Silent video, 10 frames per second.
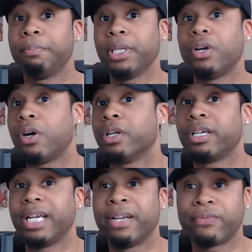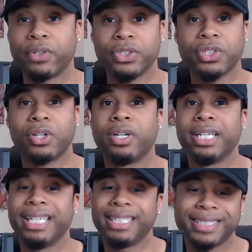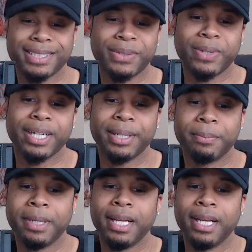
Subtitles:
put all their efforts on Instagram,